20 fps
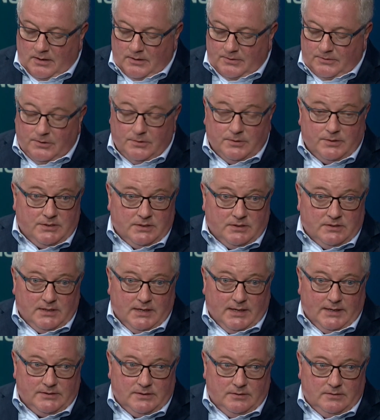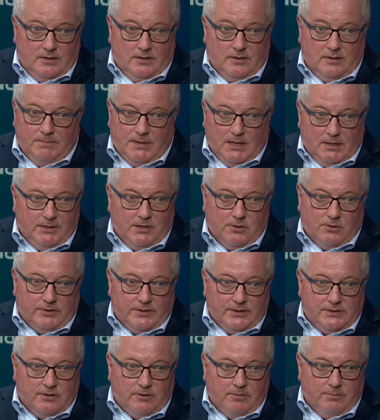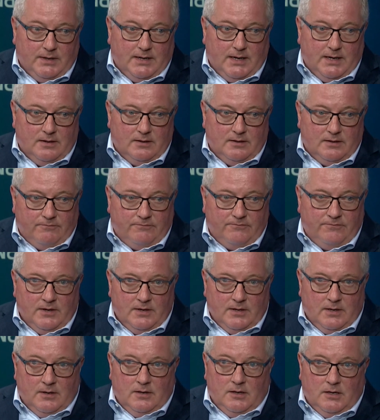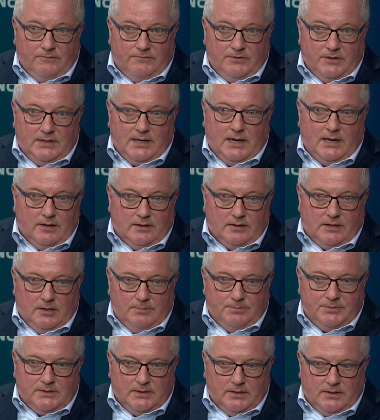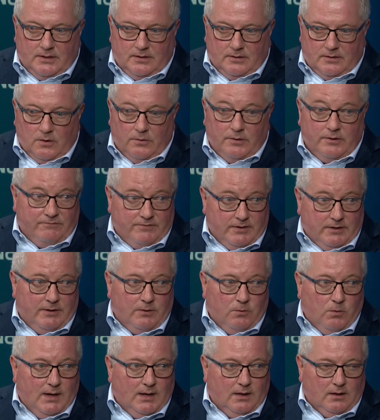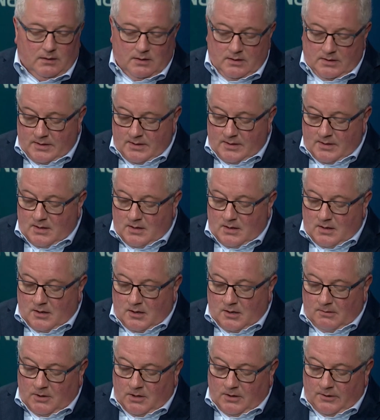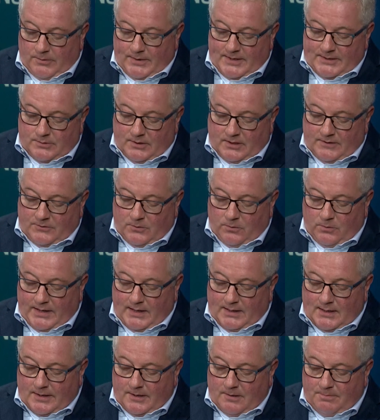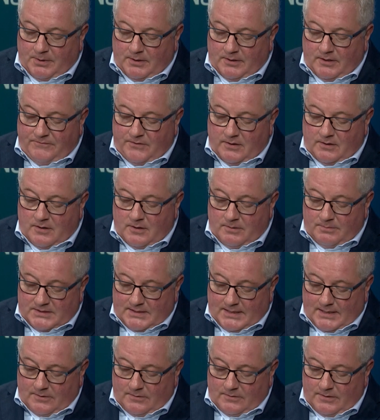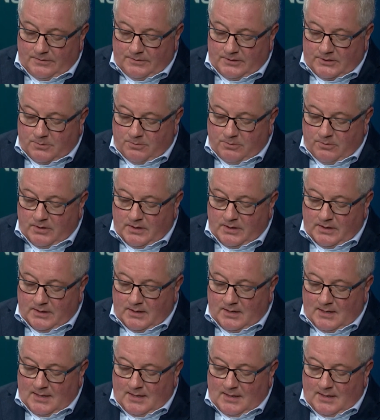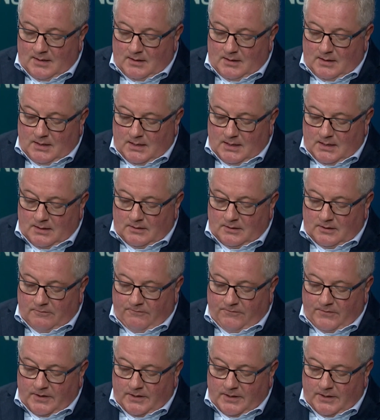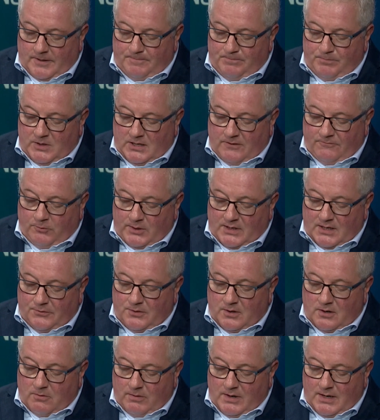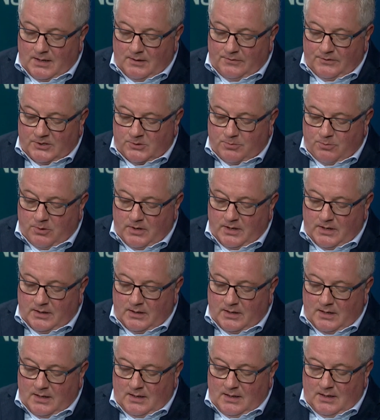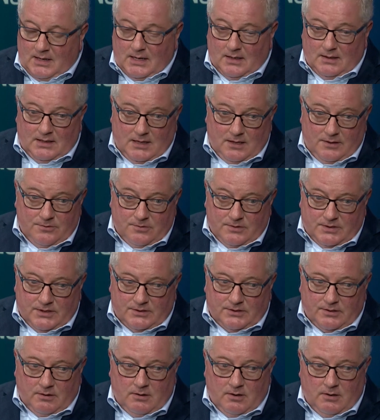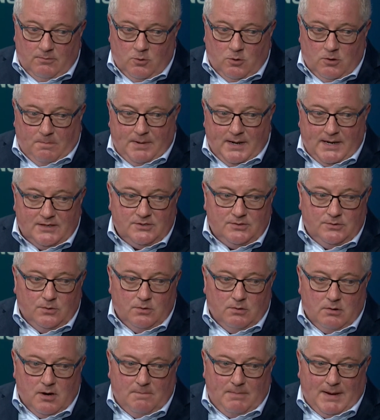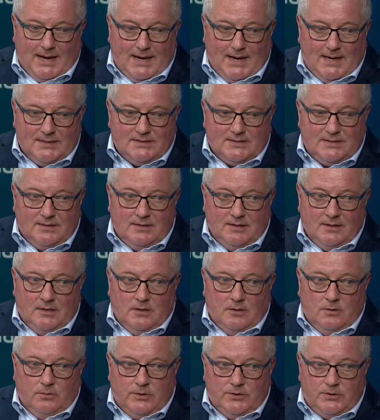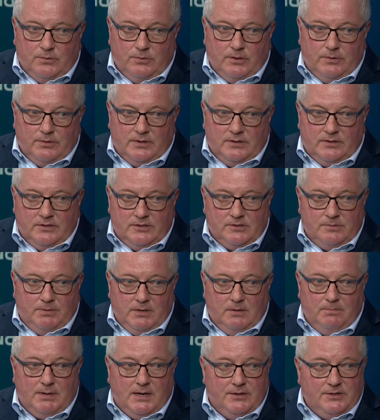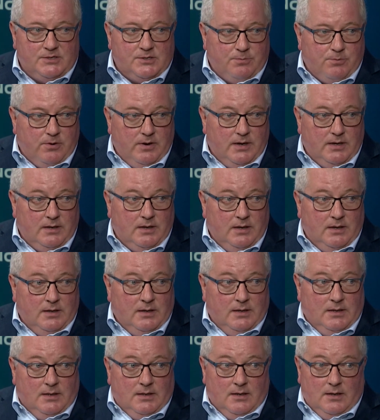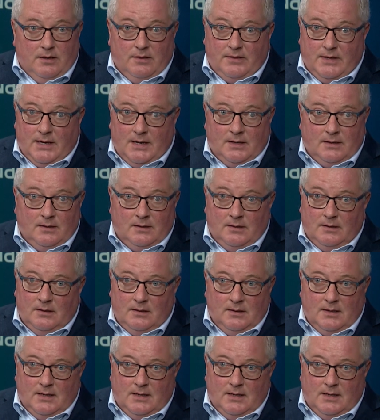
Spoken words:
due to success, it may be early terminated if the data keeps going very well. Mm-hmm. Otherwise, we'll have to wait on it. But if it comes out in the spring, and if we get the grant in the spring and either disarm or pasteur are passed, which we would anticipate by the spring, then,